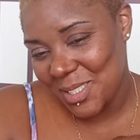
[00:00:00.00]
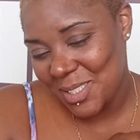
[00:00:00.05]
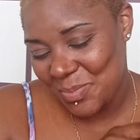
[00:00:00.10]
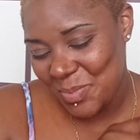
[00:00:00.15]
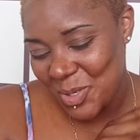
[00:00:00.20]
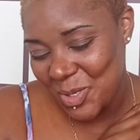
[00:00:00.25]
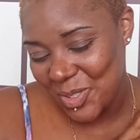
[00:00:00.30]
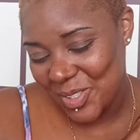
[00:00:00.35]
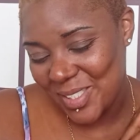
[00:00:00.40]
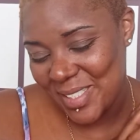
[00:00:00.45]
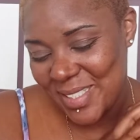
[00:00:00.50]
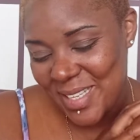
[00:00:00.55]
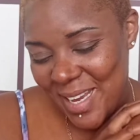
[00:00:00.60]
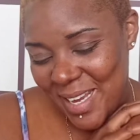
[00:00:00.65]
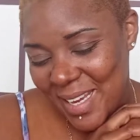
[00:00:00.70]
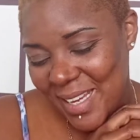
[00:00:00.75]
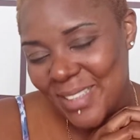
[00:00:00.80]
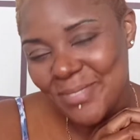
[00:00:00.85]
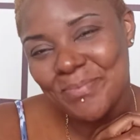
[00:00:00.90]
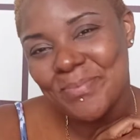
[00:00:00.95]
Spirit
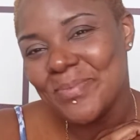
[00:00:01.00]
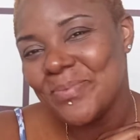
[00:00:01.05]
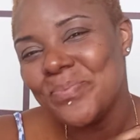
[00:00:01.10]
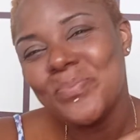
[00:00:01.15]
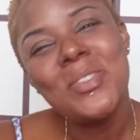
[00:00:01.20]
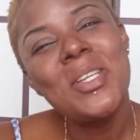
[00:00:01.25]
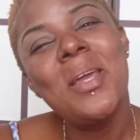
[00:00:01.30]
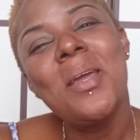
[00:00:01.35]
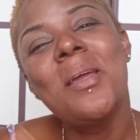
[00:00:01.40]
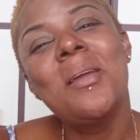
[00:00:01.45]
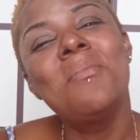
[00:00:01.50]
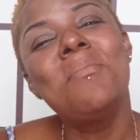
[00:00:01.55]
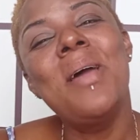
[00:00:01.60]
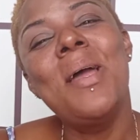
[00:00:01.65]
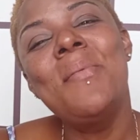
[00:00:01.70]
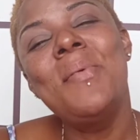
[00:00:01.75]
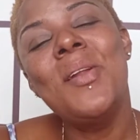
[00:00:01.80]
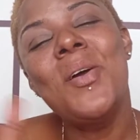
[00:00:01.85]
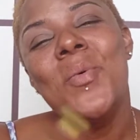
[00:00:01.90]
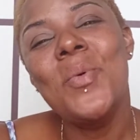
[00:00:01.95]
say,
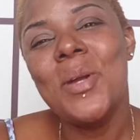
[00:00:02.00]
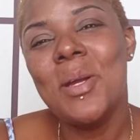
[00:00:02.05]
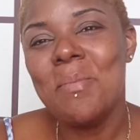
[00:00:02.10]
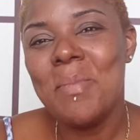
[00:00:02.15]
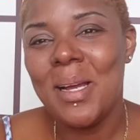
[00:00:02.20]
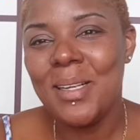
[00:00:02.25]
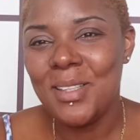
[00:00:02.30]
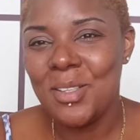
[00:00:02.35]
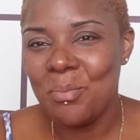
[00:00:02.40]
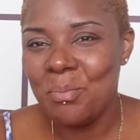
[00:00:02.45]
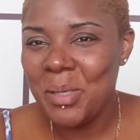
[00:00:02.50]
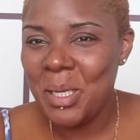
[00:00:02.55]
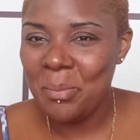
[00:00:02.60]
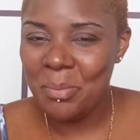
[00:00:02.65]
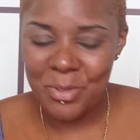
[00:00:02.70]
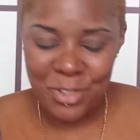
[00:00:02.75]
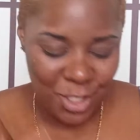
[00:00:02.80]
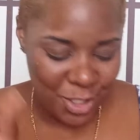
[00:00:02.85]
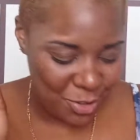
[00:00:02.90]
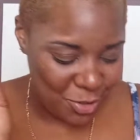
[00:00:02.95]
baby, don't worry about them
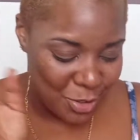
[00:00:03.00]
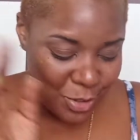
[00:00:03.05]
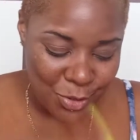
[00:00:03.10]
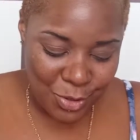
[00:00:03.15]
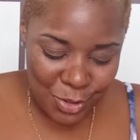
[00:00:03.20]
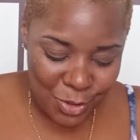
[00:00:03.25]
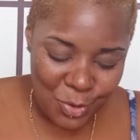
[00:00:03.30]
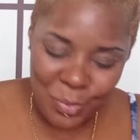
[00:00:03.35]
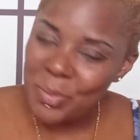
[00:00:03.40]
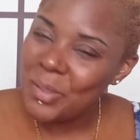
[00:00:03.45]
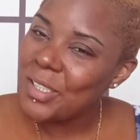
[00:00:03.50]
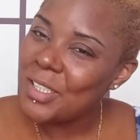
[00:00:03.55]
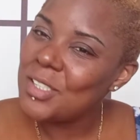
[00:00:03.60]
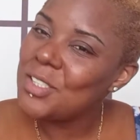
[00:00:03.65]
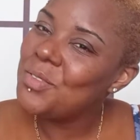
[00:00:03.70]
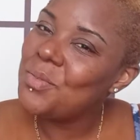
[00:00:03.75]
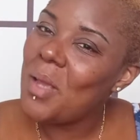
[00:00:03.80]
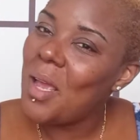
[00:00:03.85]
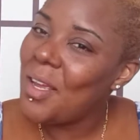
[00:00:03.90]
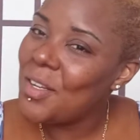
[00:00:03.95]
people. Just do you
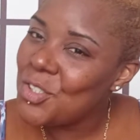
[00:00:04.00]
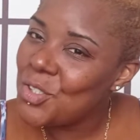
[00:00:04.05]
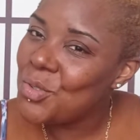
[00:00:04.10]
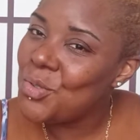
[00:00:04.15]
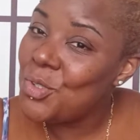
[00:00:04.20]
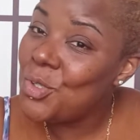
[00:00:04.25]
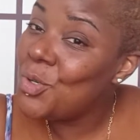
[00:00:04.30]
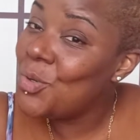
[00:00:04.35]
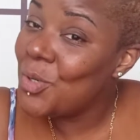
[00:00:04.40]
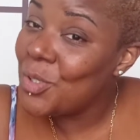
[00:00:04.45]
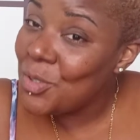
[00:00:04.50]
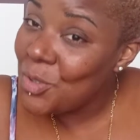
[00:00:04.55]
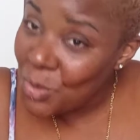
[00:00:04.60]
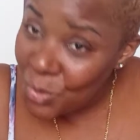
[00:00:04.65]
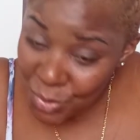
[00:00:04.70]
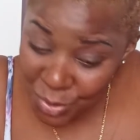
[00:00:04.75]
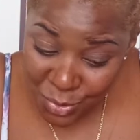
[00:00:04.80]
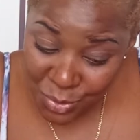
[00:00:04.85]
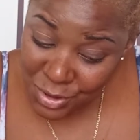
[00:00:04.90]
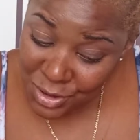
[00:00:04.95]
because as you are doing you,
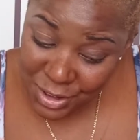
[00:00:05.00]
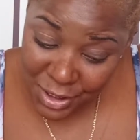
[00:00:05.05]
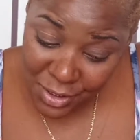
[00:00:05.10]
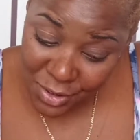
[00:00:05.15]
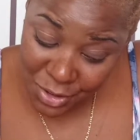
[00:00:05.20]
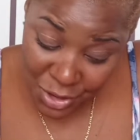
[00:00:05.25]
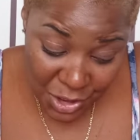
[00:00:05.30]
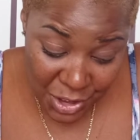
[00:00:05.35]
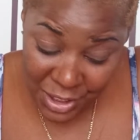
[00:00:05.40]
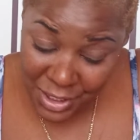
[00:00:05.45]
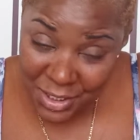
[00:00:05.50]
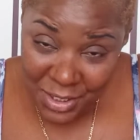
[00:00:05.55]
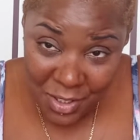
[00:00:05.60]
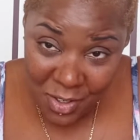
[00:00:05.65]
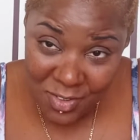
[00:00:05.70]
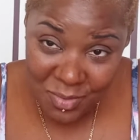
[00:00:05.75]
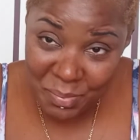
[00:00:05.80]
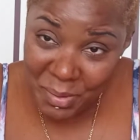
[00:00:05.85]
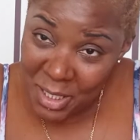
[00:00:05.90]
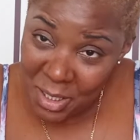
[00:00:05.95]
you still shitting
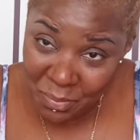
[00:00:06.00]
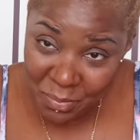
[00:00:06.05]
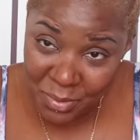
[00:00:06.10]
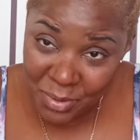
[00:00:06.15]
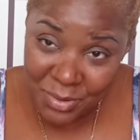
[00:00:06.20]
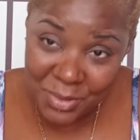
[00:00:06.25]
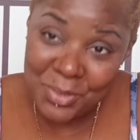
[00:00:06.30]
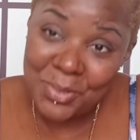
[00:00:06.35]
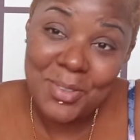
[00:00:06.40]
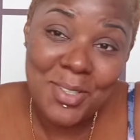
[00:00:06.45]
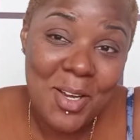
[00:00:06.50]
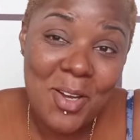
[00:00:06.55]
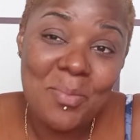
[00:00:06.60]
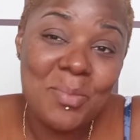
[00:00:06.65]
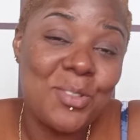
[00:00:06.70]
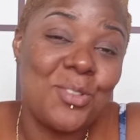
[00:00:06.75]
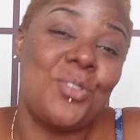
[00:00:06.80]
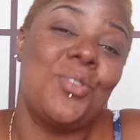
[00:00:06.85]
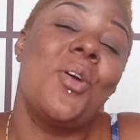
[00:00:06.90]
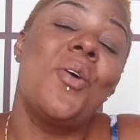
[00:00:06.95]
on people, you know,
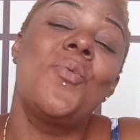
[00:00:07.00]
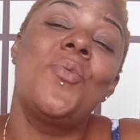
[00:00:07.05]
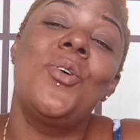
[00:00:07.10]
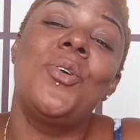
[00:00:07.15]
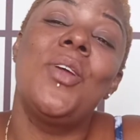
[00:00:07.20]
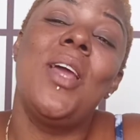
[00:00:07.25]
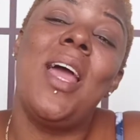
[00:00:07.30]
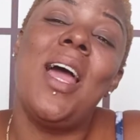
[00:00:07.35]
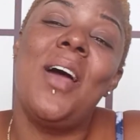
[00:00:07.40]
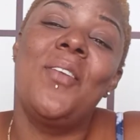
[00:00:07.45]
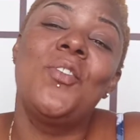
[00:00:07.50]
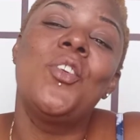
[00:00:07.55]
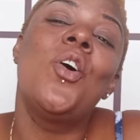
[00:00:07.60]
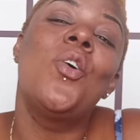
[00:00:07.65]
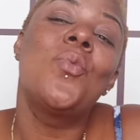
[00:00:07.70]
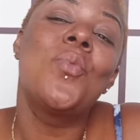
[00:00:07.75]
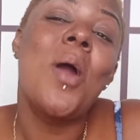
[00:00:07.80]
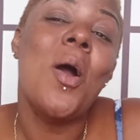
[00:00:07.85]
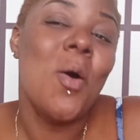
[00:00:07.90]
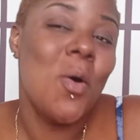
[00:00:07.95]
but you don't want to have
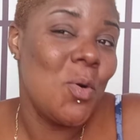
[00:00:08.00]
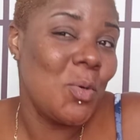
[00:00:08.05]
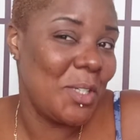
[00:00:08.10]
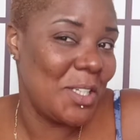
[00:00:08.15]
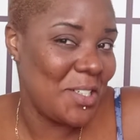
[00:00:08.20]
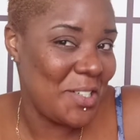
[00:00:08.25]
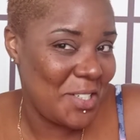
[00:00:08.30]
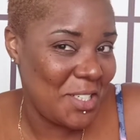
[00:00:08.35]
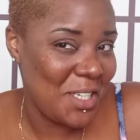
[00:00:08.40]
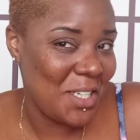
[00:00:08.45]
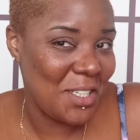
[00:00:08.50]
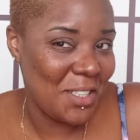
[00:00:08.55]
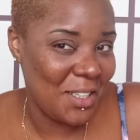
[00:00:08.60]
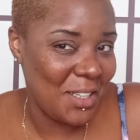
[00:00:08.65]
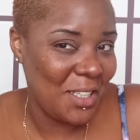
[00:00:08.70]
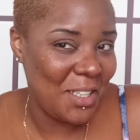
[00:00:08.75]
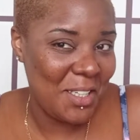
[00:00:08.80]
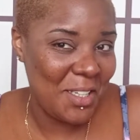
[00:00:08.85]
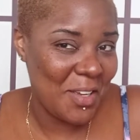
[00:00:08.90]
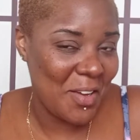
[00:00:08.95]
no wrong intent,
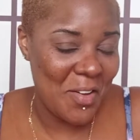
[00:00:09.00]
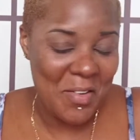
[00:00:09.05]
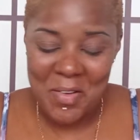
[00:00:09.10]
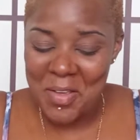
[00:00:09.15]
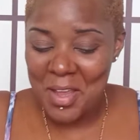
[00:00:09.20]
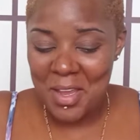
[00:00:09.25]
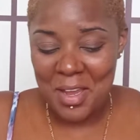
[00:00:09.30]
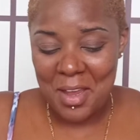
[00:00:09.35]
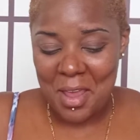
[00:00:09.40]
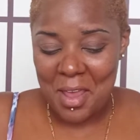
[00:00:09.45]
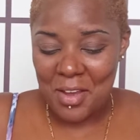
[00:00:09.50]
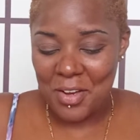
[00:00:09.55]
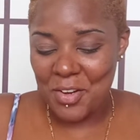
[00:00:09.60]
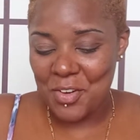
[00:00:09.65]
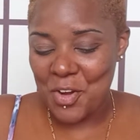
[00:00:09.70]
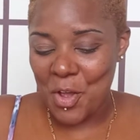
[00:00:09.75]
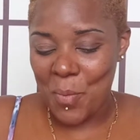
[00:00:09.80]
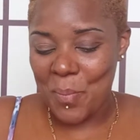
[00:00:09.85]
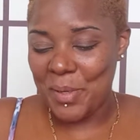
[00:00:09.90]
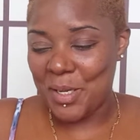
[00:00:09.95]
Leo, you
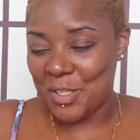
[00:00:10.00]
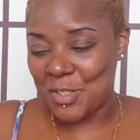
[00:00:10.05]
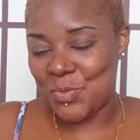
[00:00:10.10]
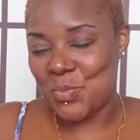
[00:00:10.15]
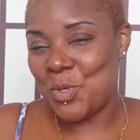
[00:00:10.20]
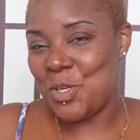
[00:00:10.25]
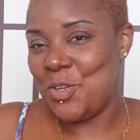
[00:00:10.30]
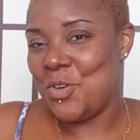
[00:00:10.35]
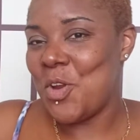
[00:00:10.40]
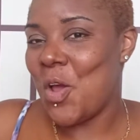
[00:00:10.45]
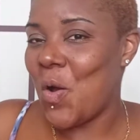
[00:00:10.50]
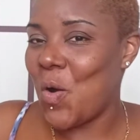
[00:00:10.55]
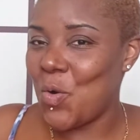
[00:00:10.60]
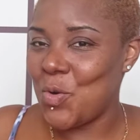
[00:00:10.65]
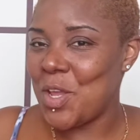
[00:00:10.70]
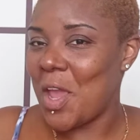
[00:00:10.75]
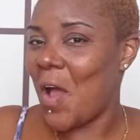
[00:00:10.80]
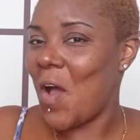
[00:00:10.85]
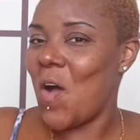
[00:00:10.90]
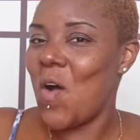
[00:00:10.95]
know, because we know
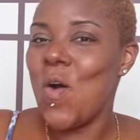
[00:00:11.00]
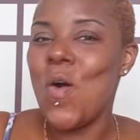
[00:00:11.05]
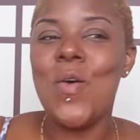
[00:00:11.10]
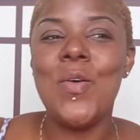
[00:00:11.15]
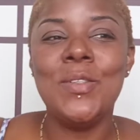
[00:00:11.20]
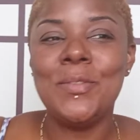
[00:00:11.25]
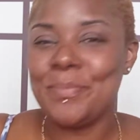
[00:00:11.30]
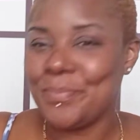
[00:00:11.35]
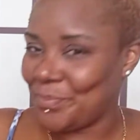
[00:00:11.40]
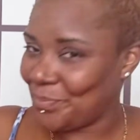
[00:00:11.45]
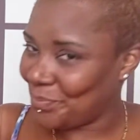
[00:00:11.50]
y'all